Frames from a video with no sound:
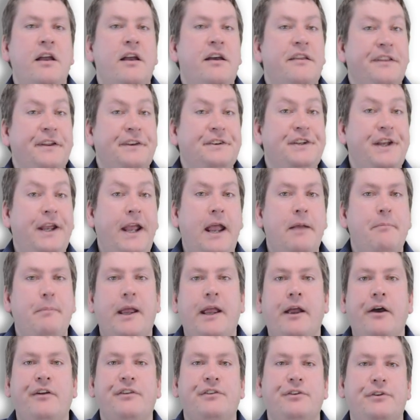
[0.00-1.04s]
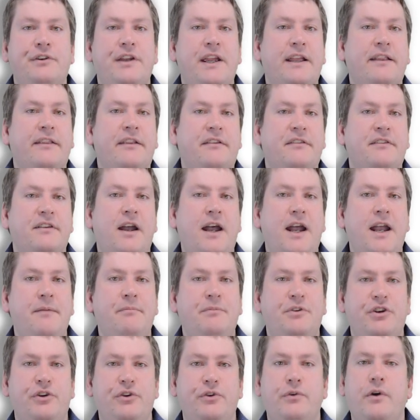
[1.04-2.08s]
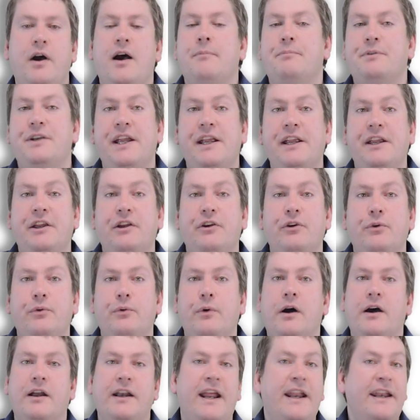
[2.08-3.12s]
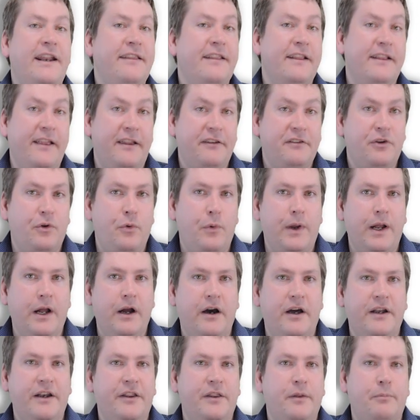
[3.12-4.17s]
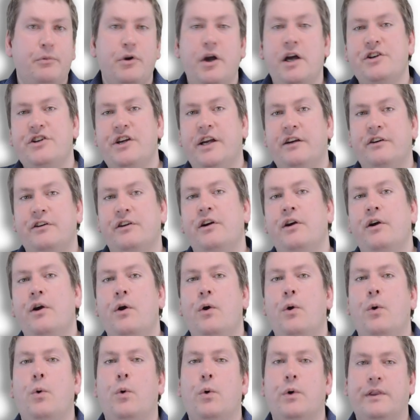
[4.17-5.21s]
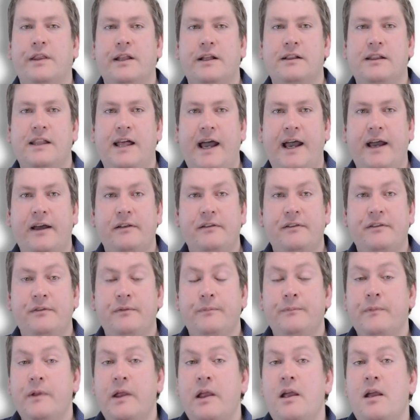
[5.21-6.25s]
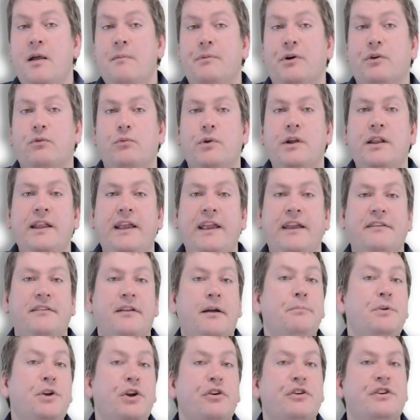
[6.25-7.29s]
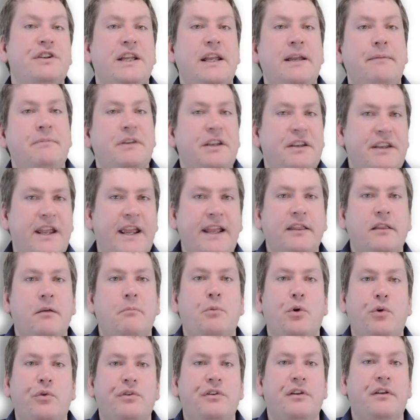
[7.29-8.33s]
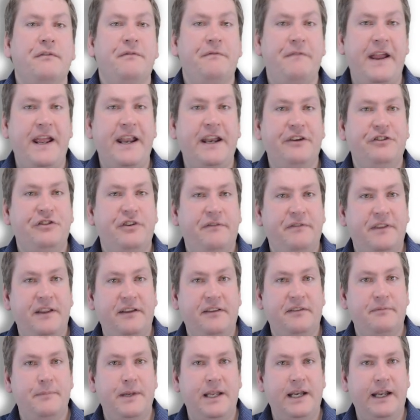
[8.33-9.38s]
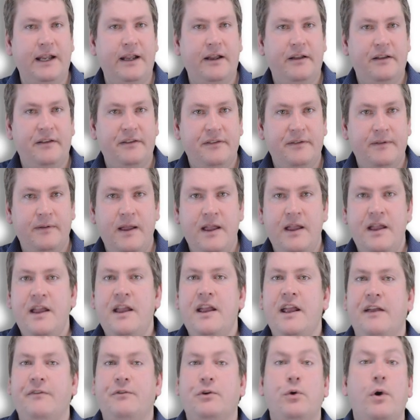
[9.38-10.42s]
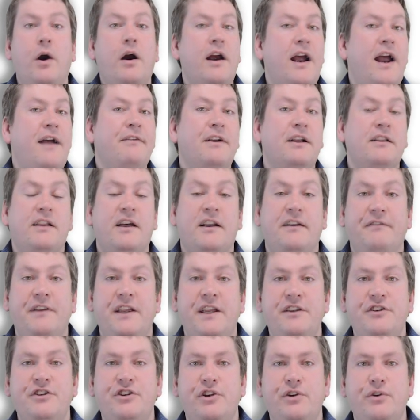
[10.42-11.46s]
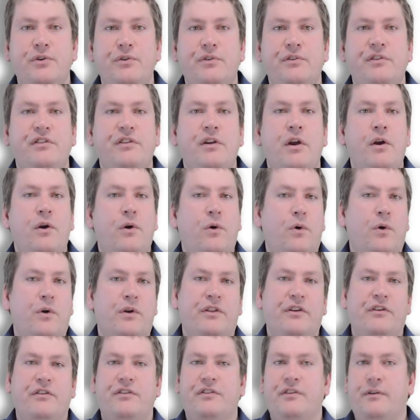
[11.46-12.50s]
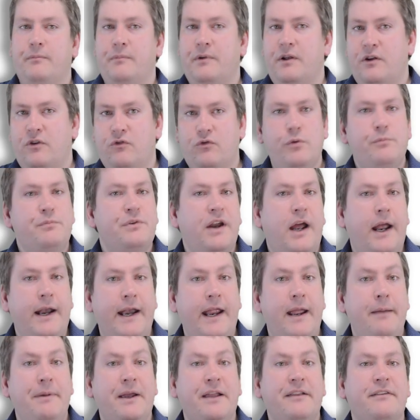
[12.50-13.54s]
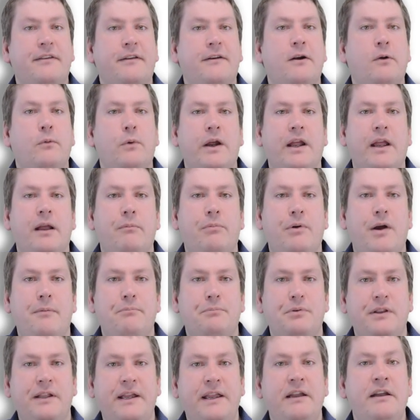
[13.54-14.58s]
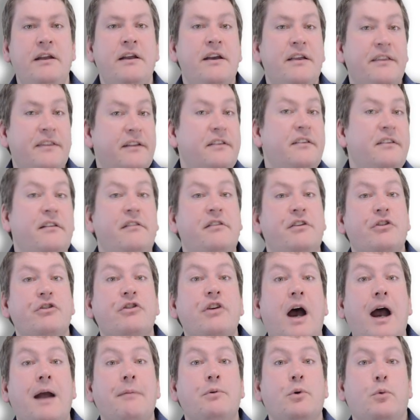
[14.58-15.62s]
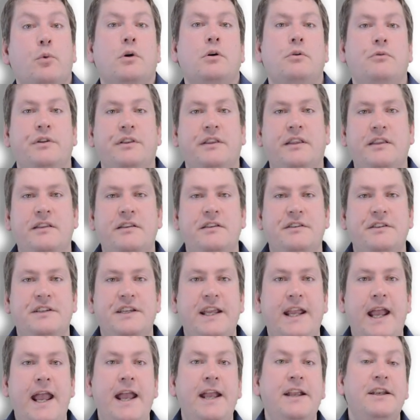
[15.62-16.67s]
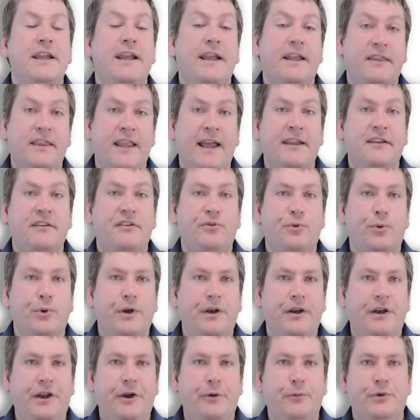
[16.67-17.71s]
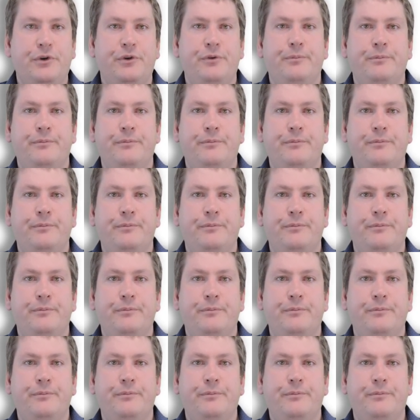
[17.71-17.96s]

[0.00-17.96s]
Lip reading: The TA may also take this time to update you on anything that's going on in the project or the class. But really, it's up to your team to take the most advantage of these meetings. If you are having a lot of issues or there's some group dynamics that aren't working properly, this is your time to work with the TA to get that sorted out.